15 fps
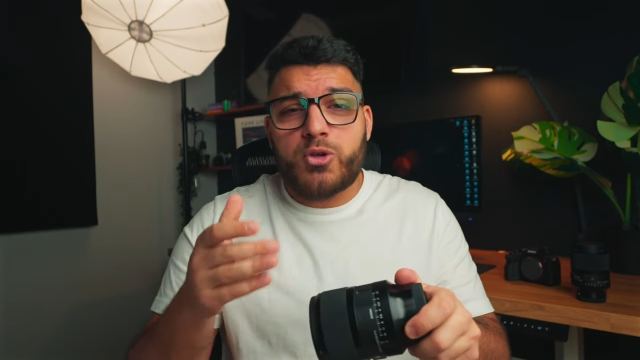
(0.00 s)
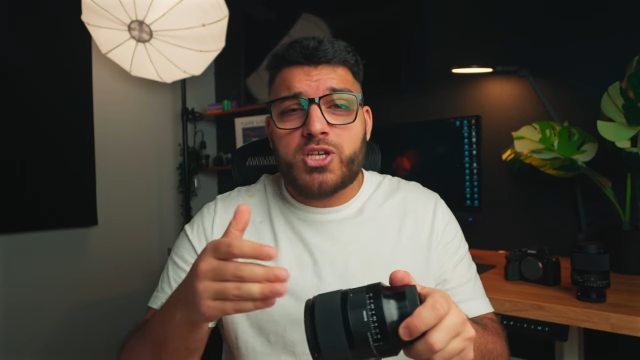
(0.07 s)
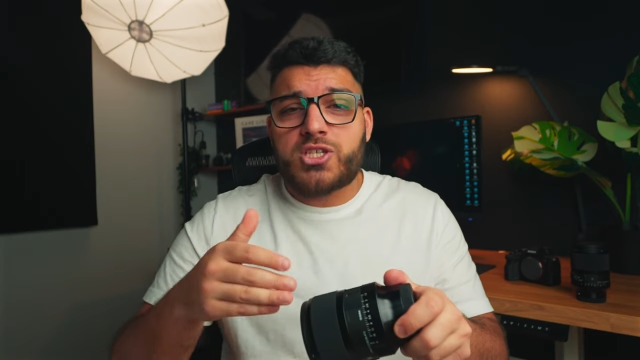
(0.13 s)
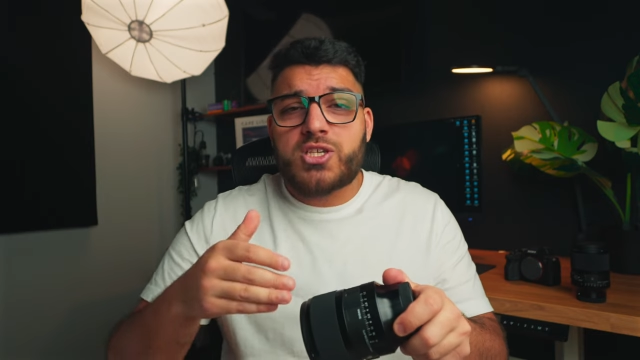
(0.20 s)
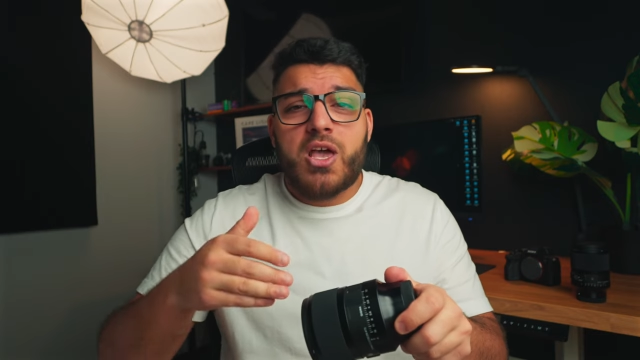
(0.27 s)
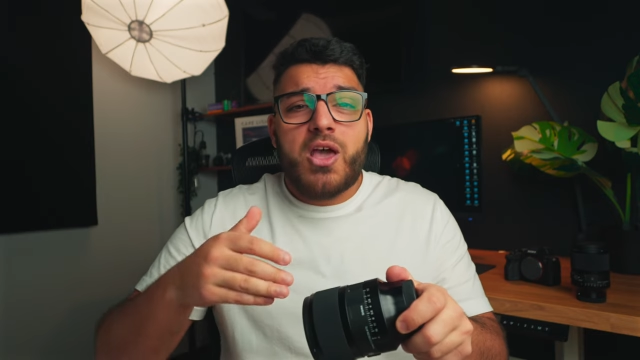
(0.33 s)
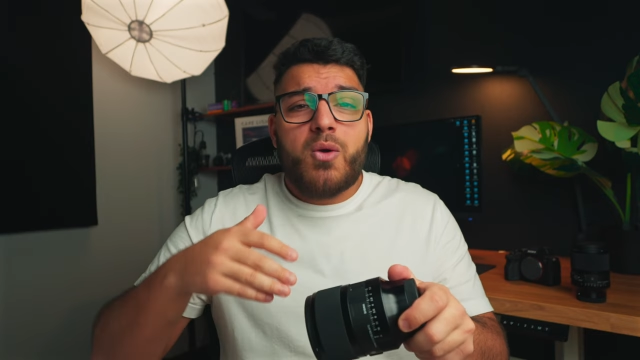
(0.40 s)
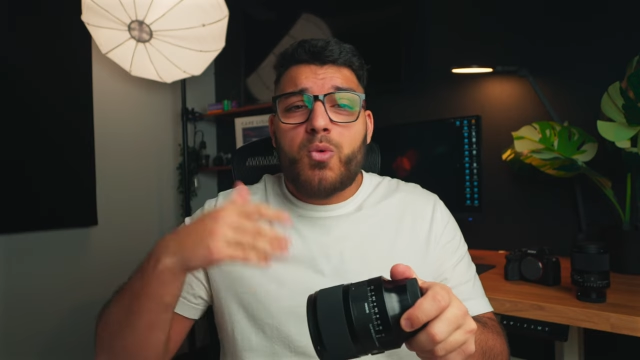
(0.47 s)

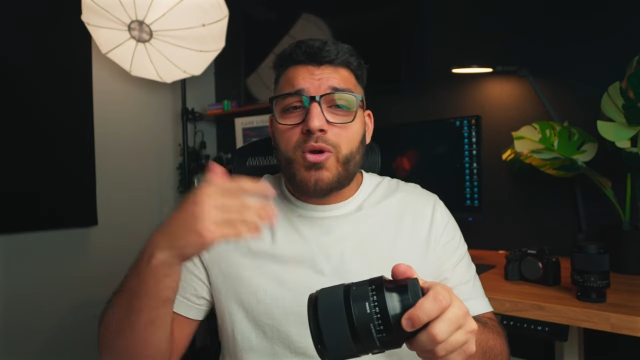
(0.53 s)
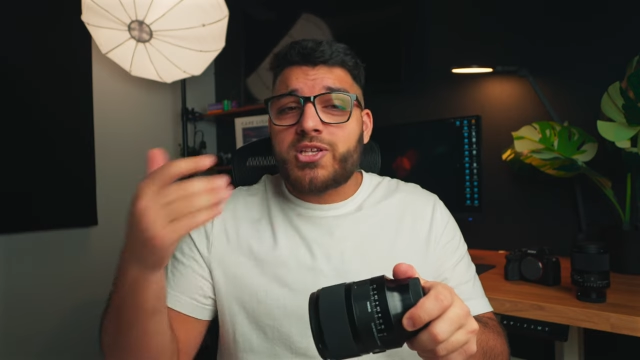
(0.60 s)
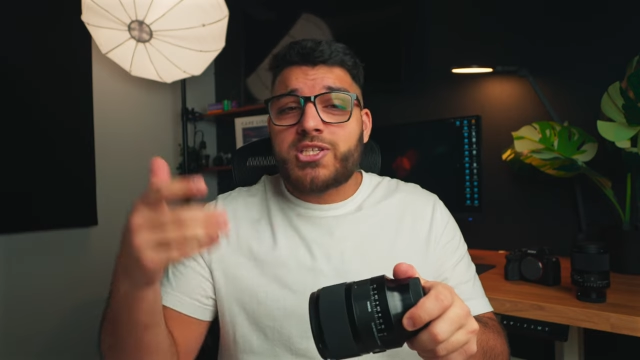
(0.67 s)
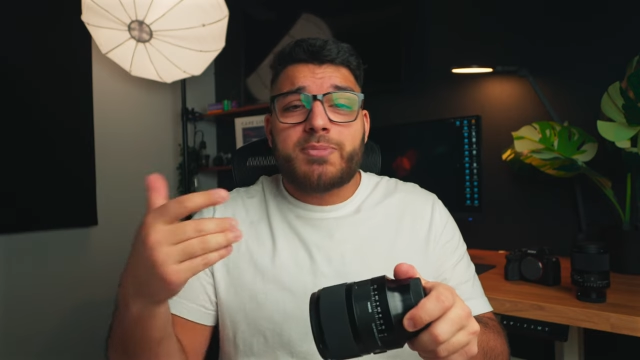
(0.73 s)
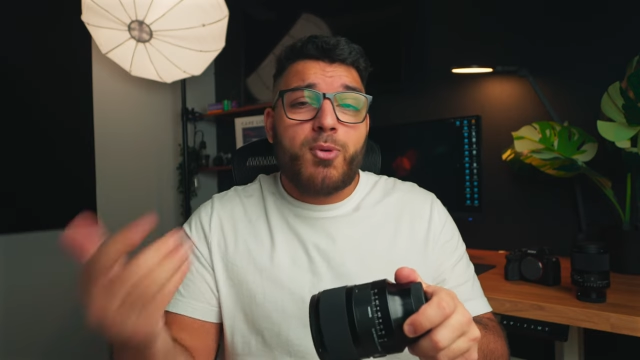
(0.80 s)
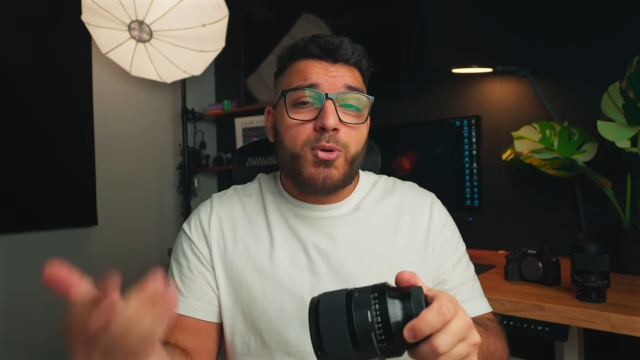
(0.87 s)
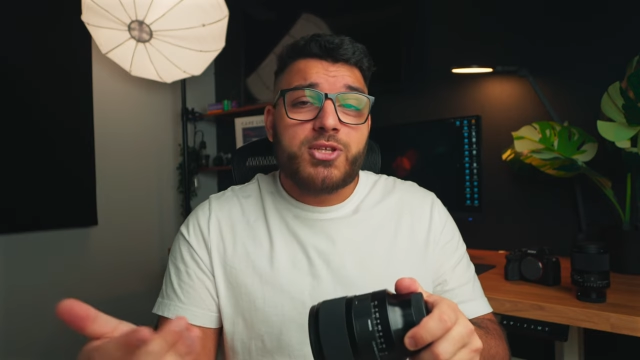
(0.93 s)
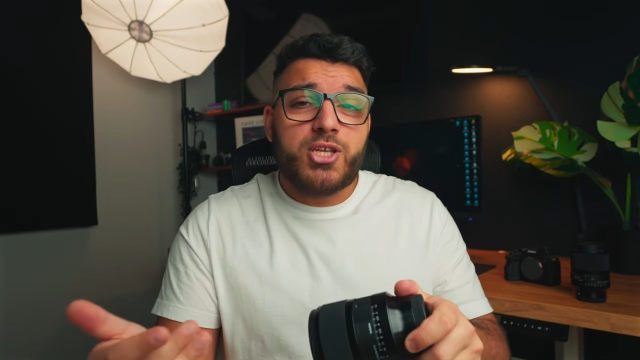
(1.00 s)
just want to
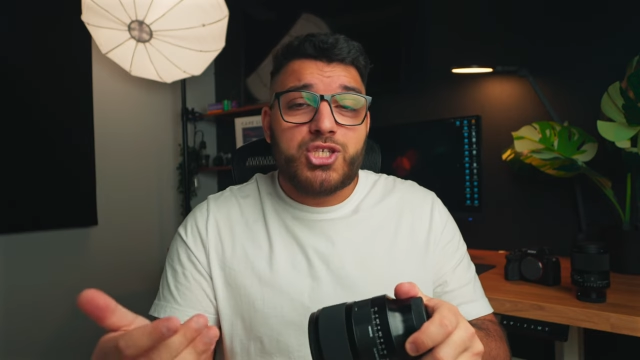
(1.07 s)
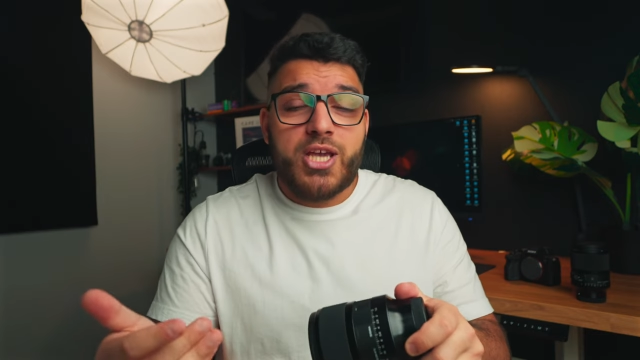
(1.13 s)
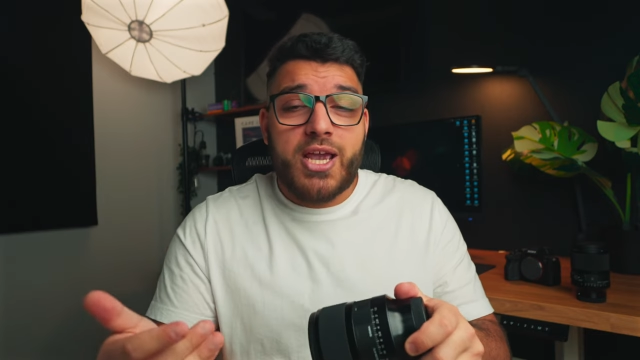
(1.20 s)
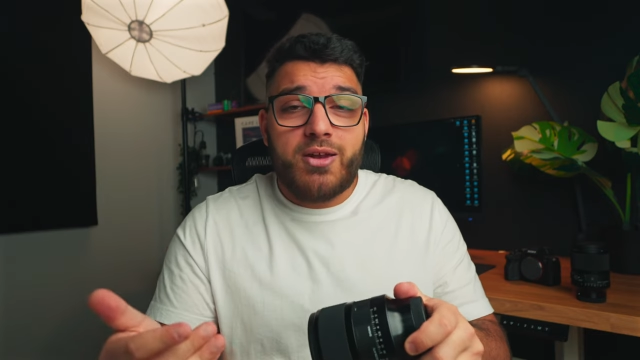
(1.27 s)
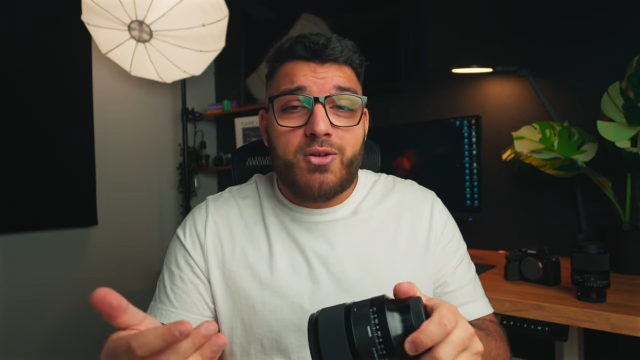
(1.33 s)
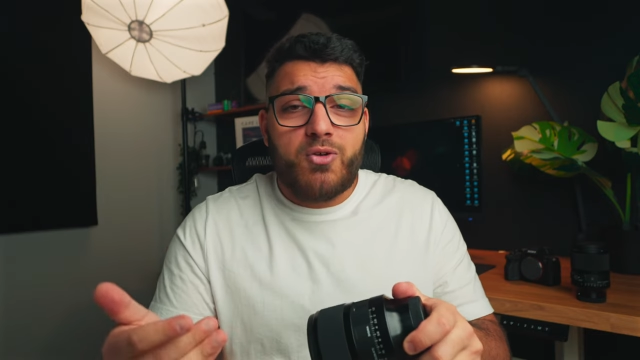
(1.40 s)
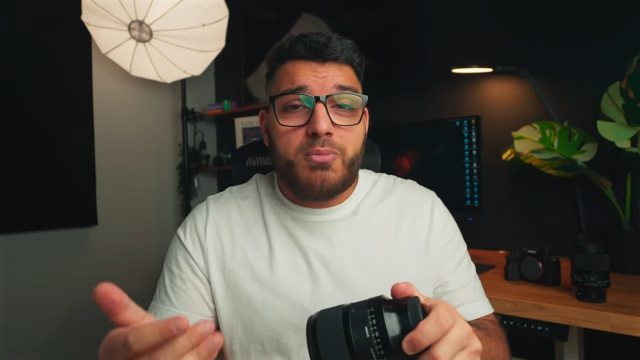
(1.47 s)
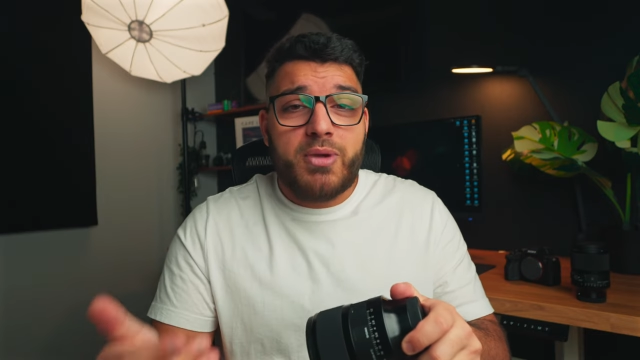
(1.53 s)
support the channel,